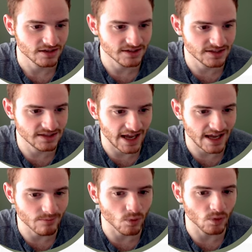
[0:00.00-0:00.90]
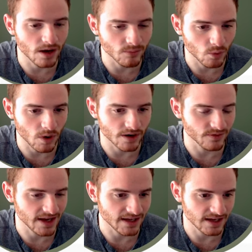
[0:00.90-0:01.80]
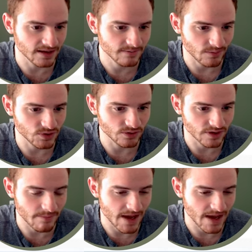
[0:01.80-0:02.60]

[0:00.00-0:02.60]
stable number one ranking. Absolutely